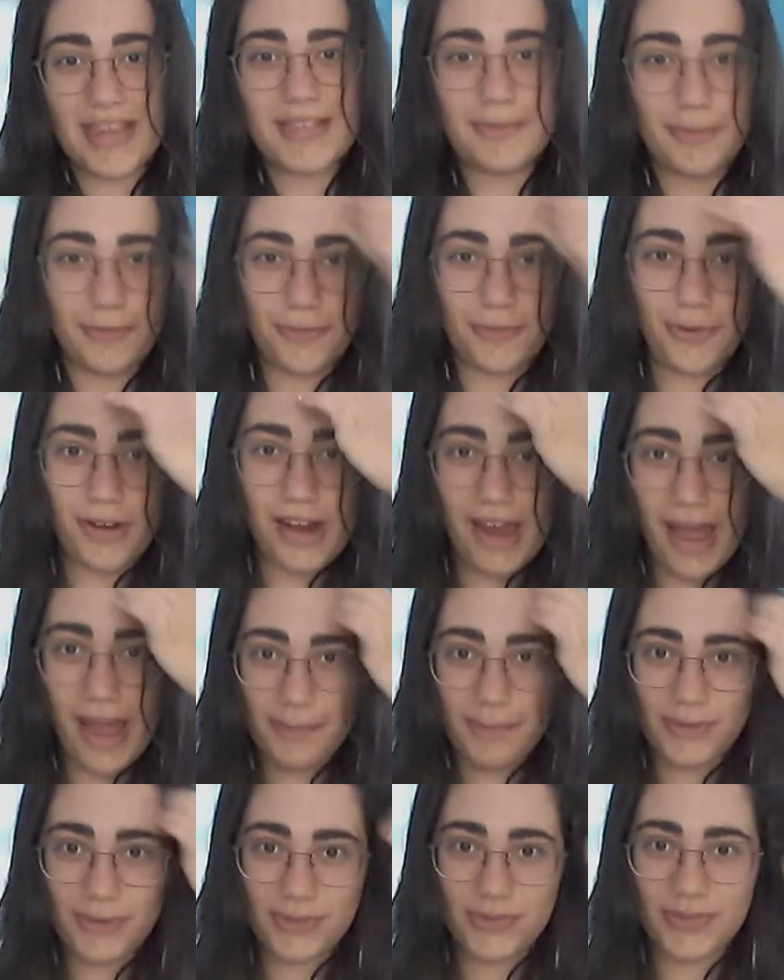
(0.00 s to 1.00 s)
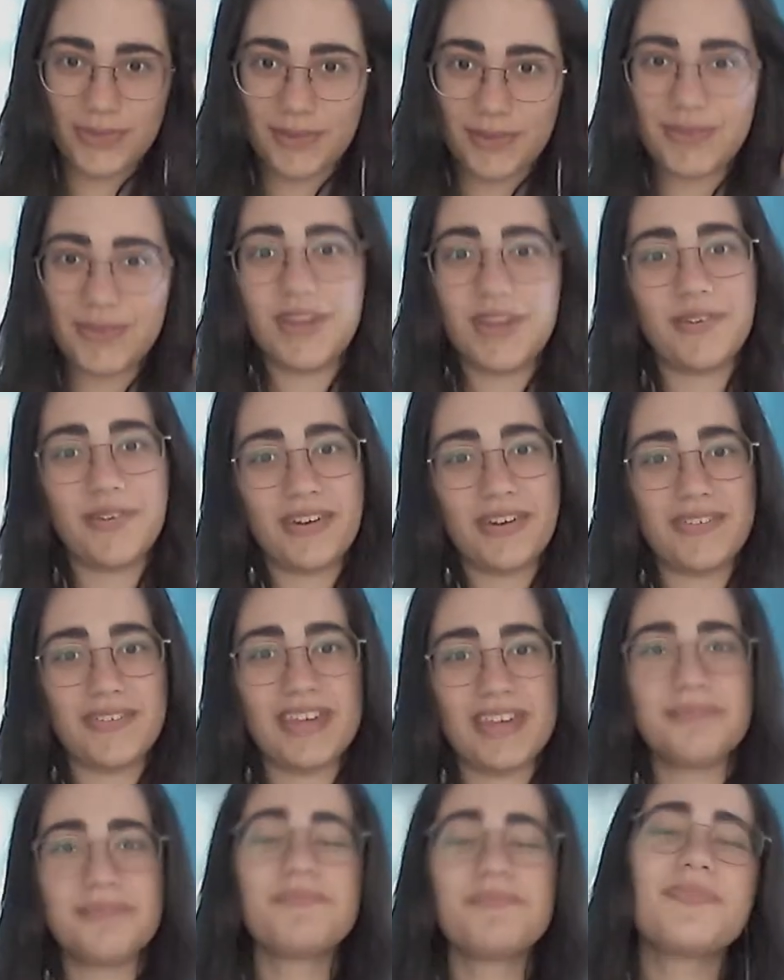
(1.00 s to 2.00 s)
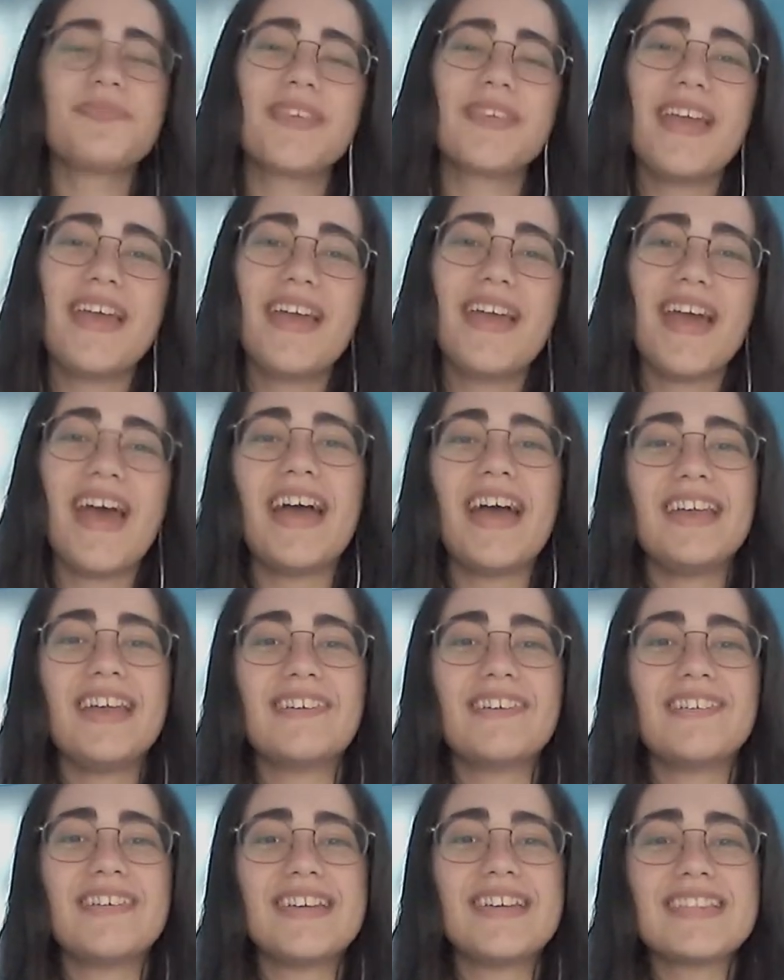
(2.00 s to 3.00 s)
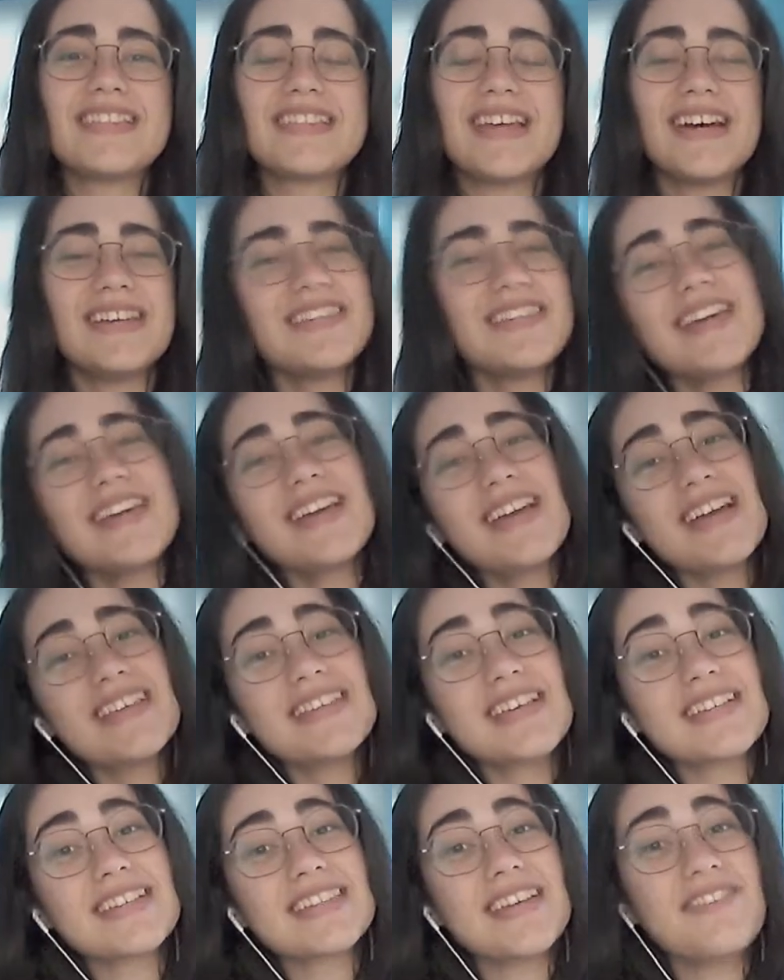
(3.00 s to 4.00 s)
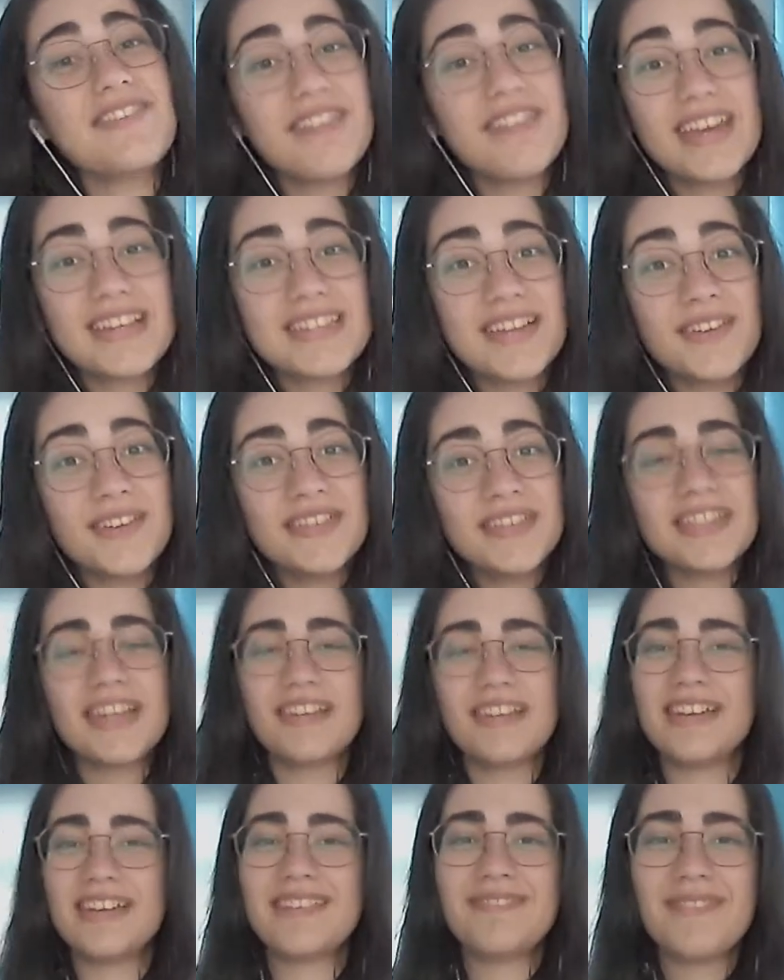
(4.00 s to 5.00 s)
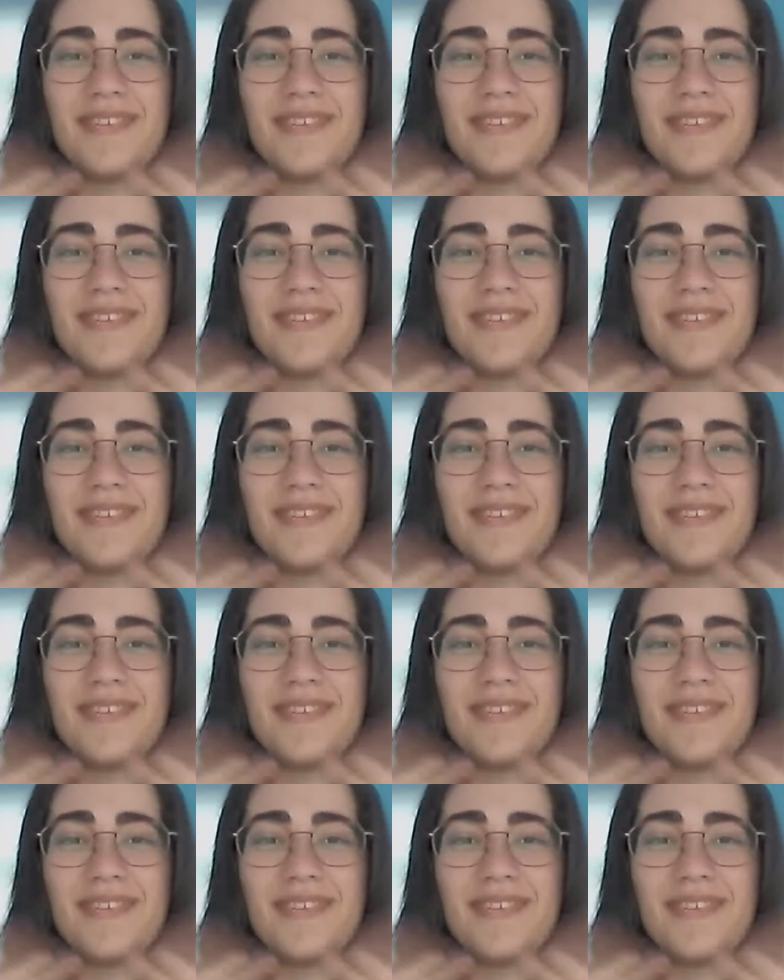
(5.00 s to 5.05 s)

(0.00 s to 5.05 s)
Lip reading: before I upload them, you know what I mean? Anyways, I'll see you guys next time in a commentary. Bye